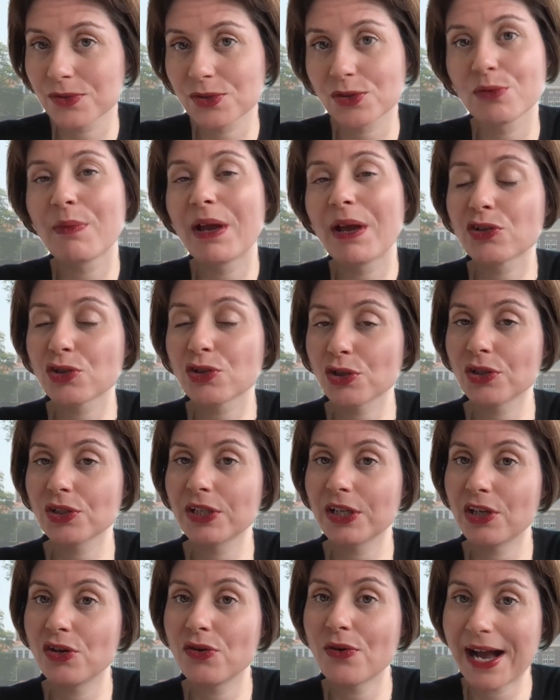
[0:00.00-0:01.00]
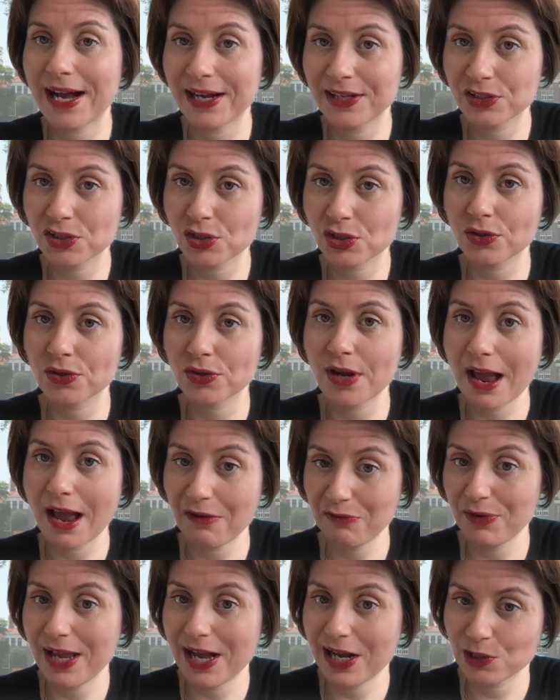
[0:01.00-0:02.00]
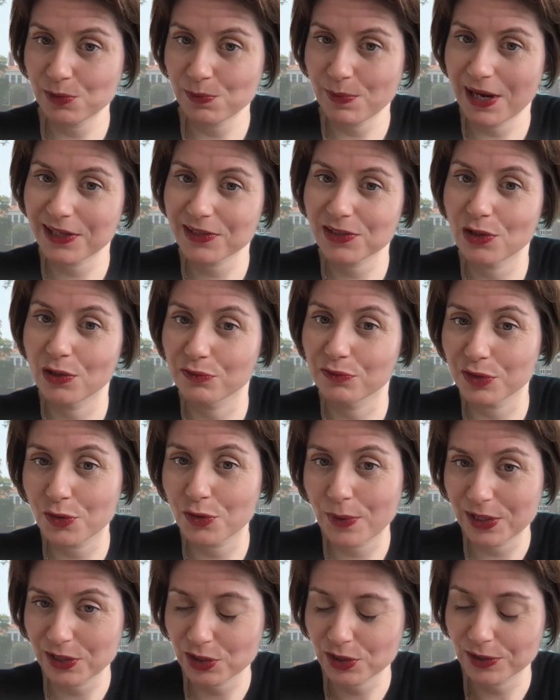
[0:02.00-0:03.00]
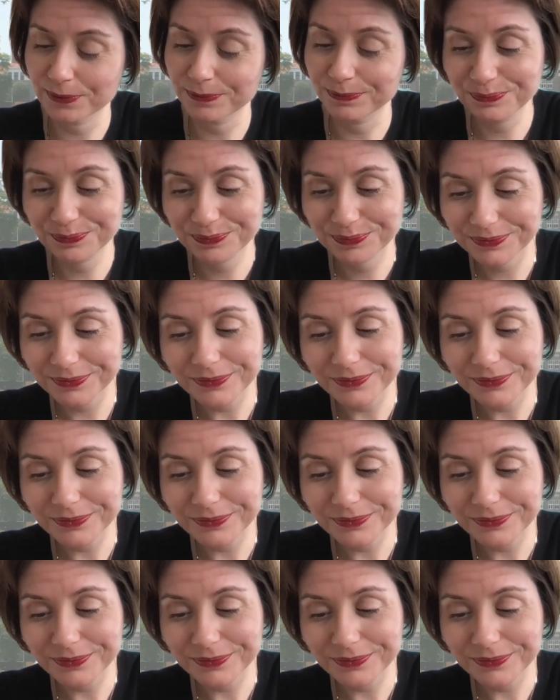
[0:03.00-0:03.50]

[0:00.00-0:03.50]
So make sure that you answer every aspect of the question.